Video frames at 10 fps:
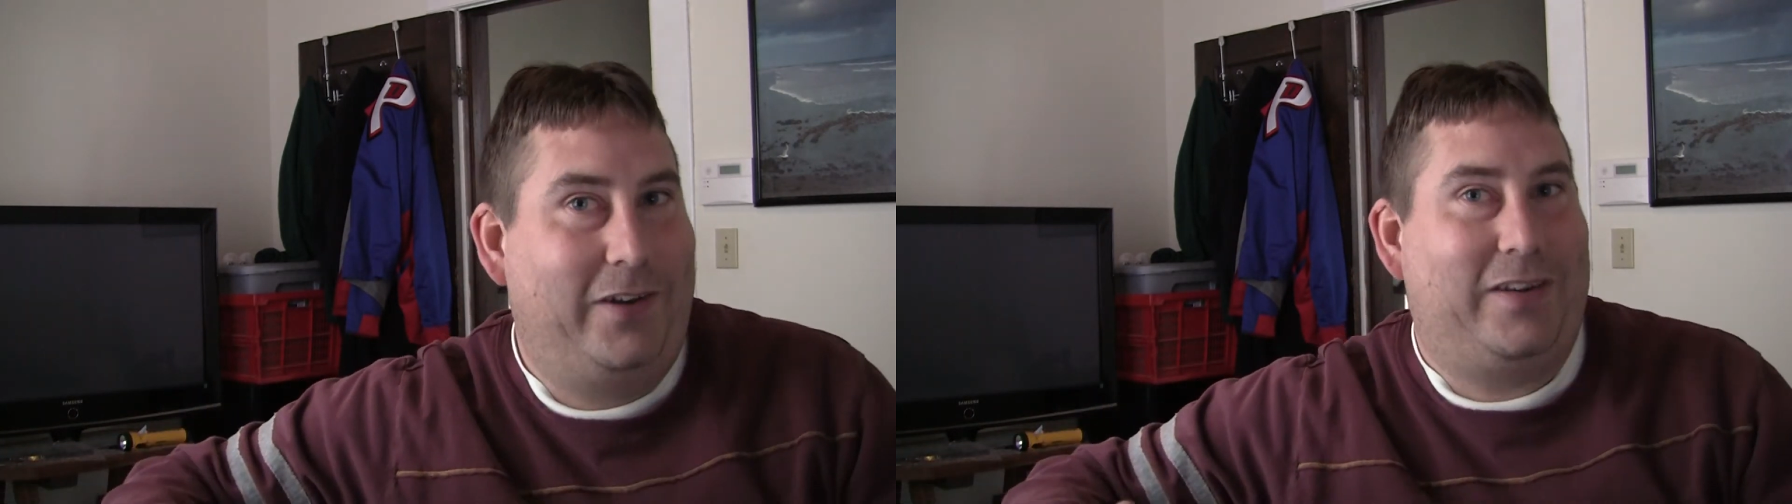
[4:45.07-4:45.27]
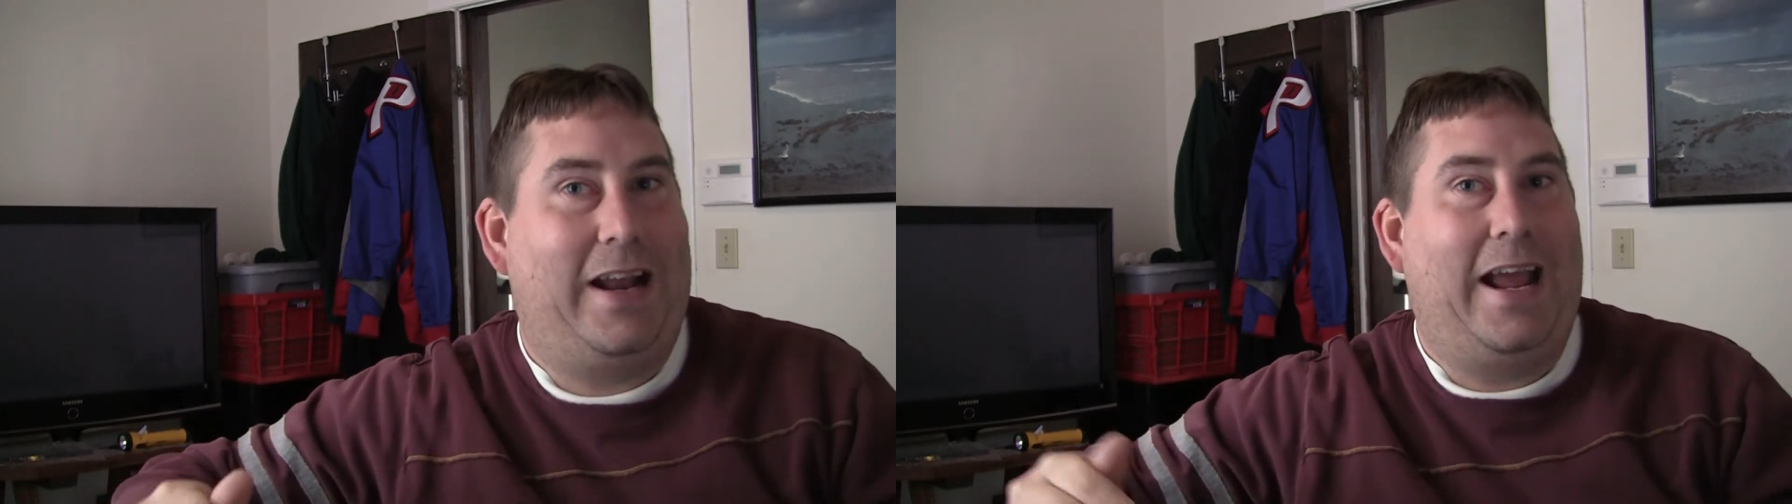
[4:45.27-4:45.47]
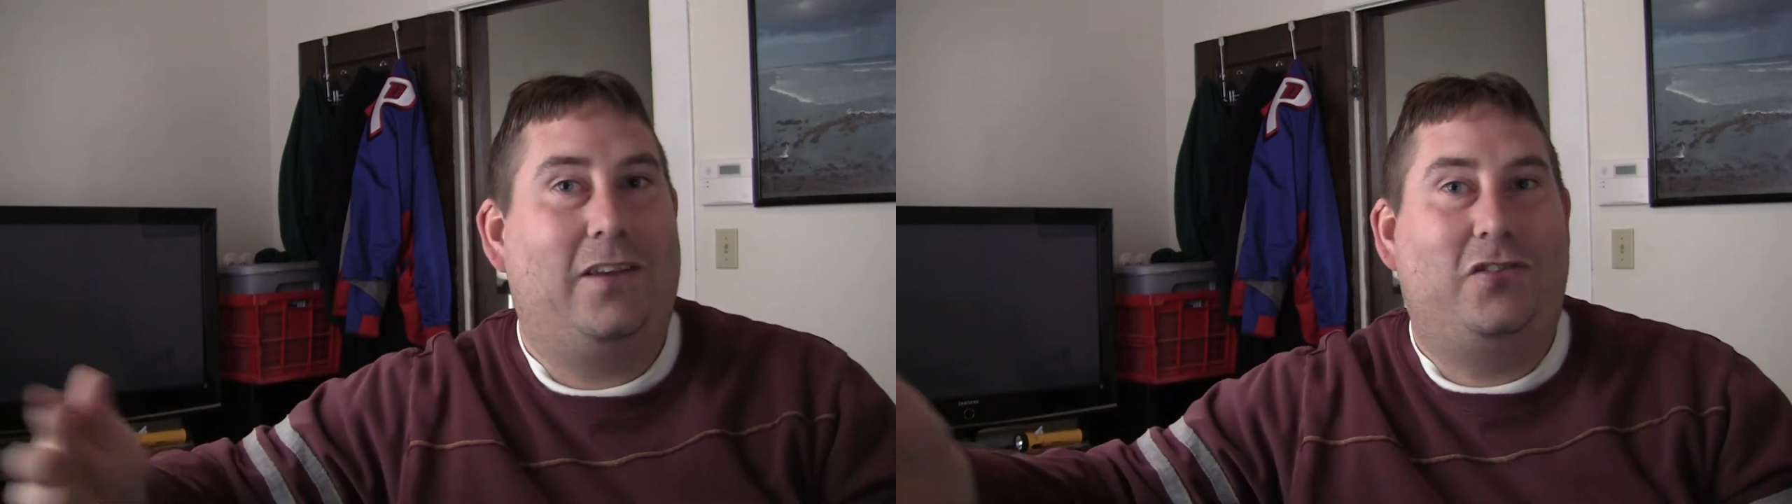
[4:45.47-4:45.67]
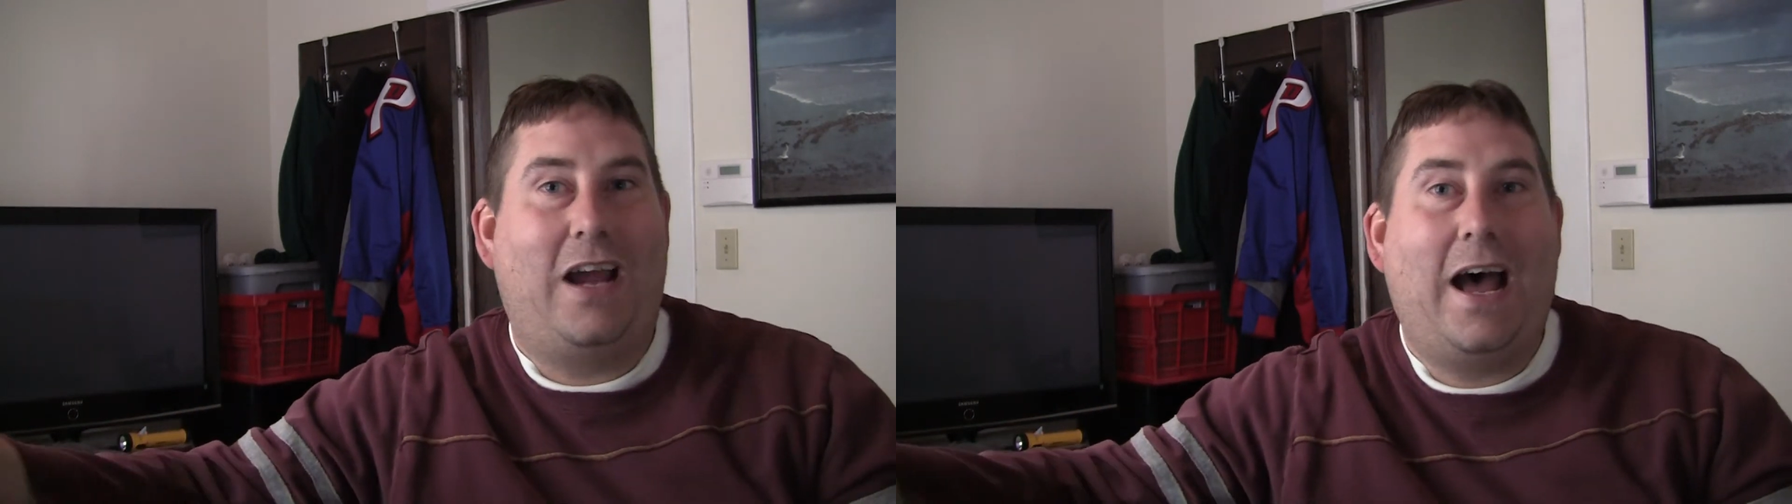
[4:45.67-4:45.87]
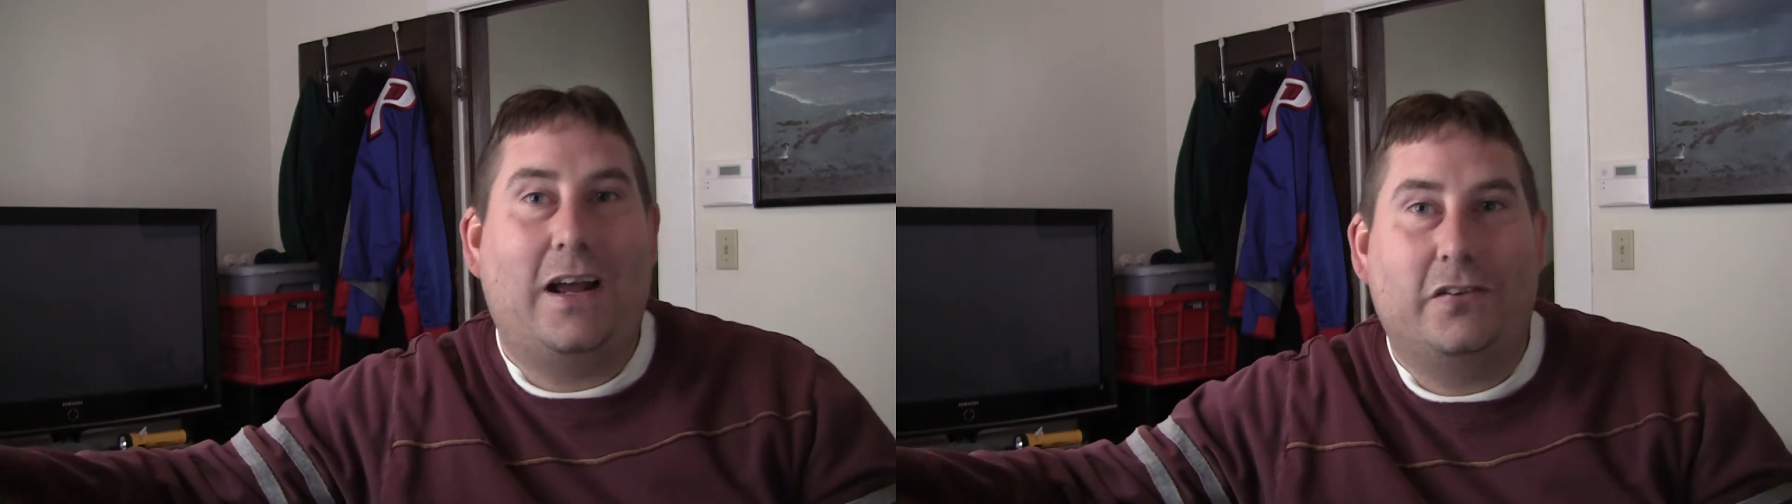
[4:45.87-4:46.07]
you just got to ask
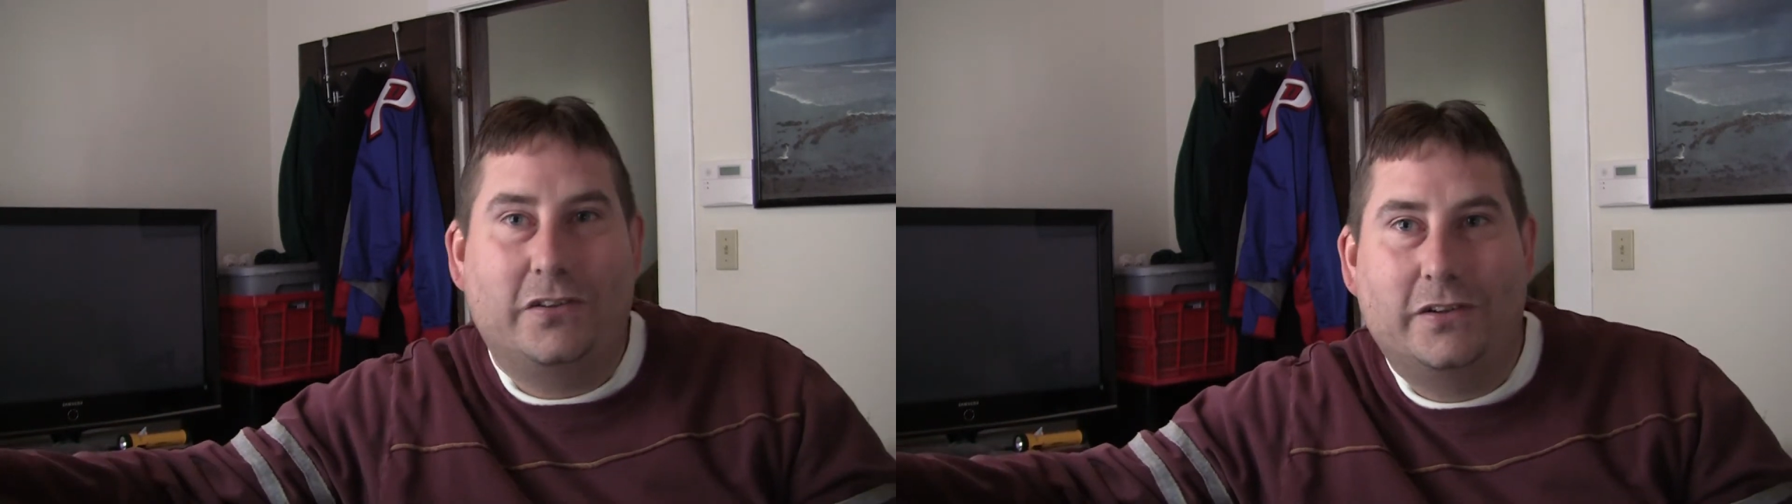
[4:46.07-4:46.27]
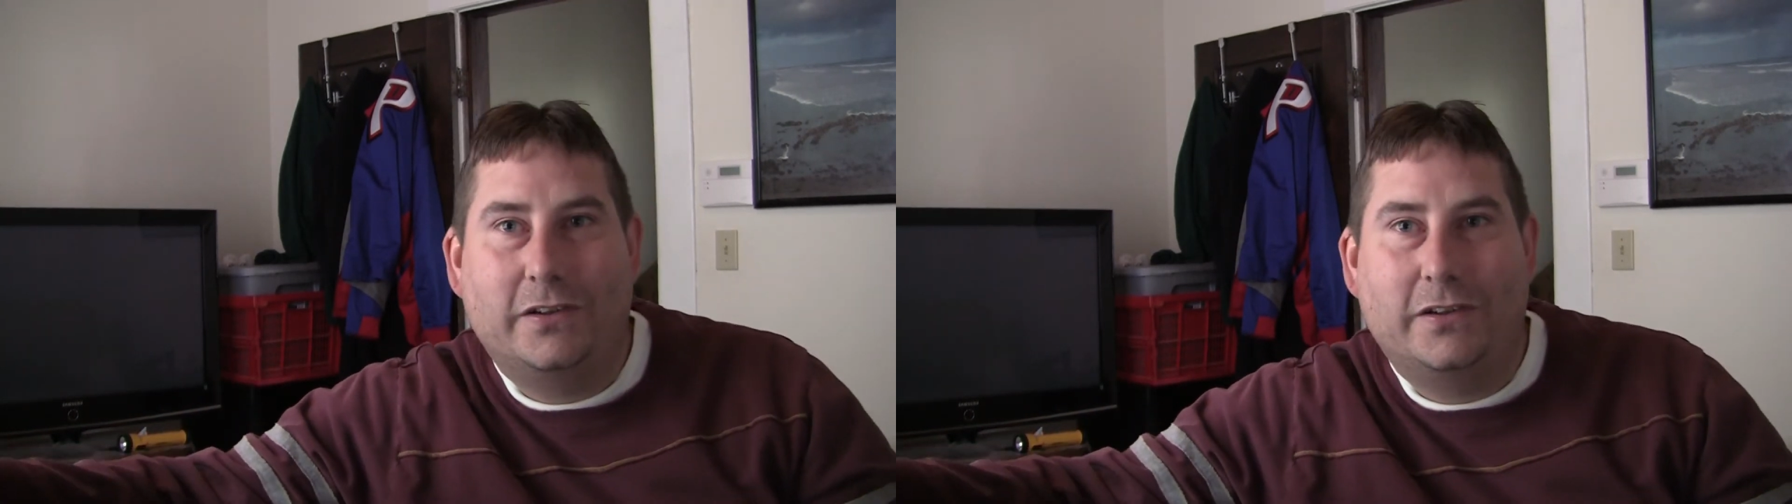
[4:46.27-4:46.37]
Josh.